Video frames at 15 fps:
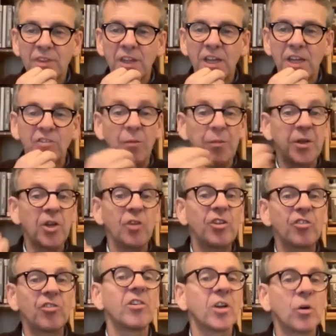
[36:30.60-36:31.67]
And so because
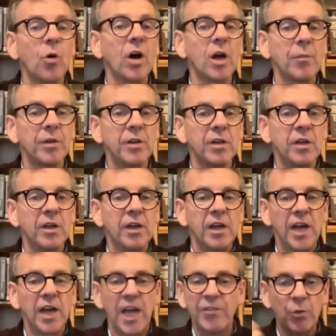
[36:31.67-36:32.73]
there's a requirement,
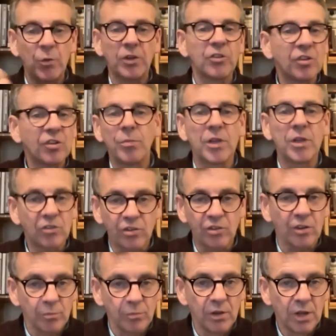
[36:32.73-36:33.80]
everyone submits
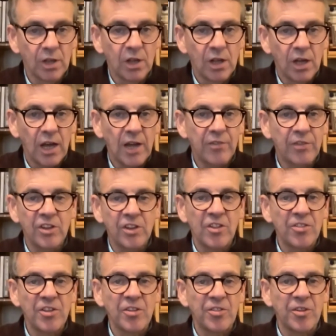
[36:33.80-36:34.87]
them. And
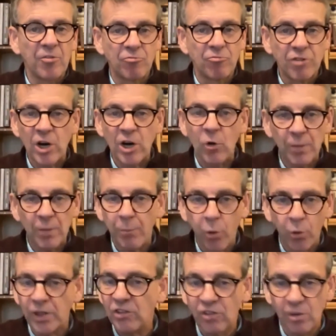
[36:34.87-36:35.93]
the real
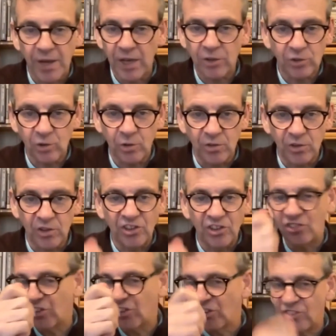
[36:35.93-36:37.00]
point about doing this
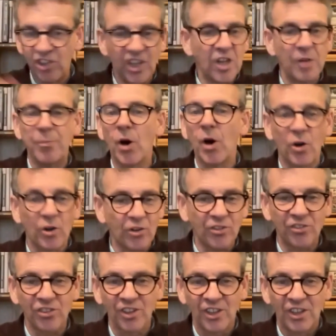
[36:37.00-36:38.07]
is to tick a
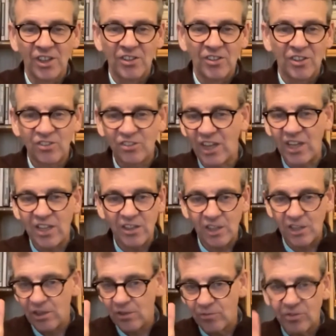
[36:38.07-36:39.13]
box to say that
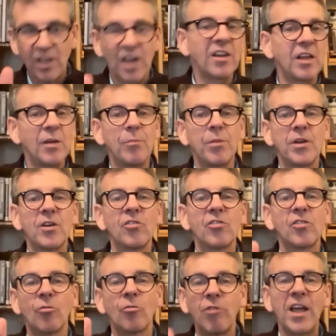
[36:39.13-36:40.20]
you've done it, because
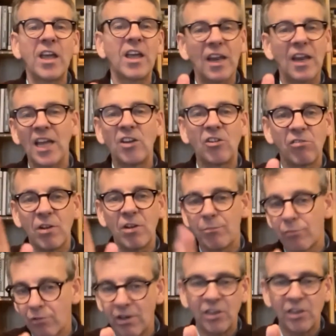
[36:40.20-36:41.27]
the regulatory
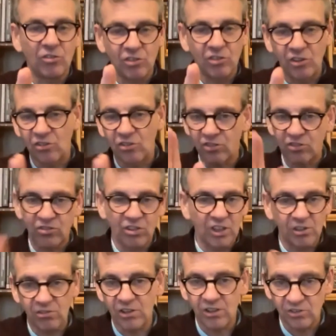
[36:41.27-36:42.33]
breach is the
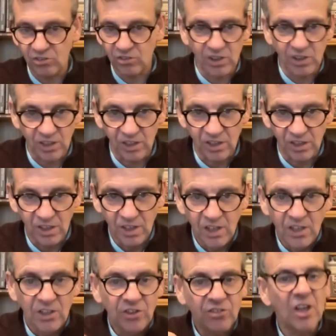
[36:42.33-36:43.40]
serious thing,
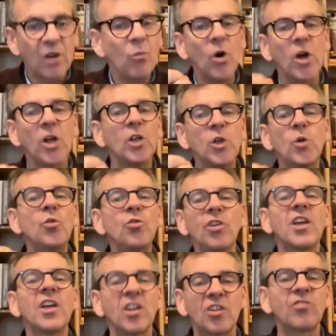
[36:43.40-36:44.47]
somewhat
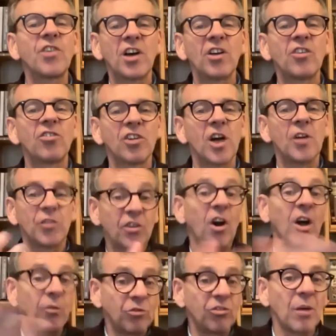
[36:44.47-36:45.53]
losing its function over
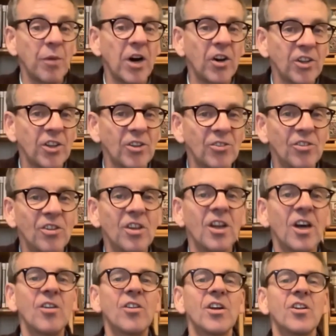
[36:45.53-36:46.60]
time, some argues, you
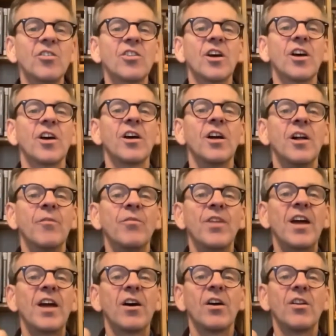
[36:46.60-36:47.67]
know, that
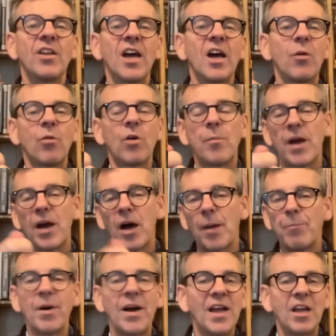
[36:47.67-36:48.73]
now we're about
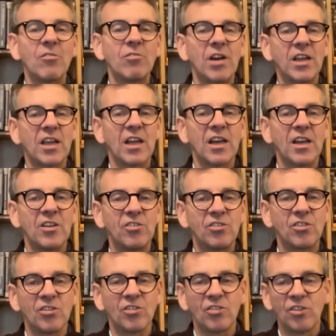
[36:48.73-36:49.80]
obeying
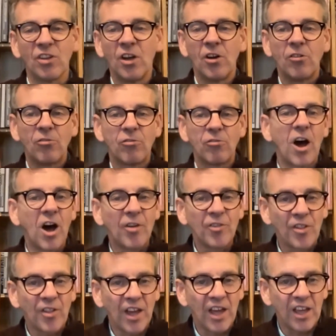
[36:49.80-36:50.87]
regulations rather
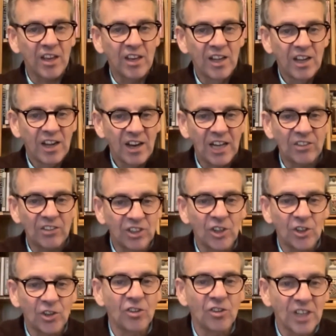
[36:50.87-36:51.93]
than collecting
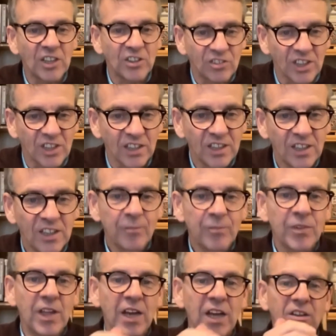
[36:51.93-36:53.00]
good data.
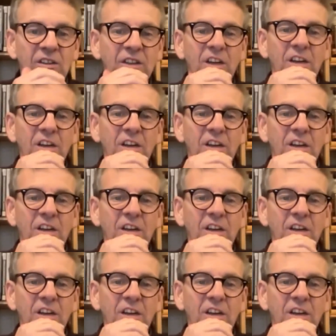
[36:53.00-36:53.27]
And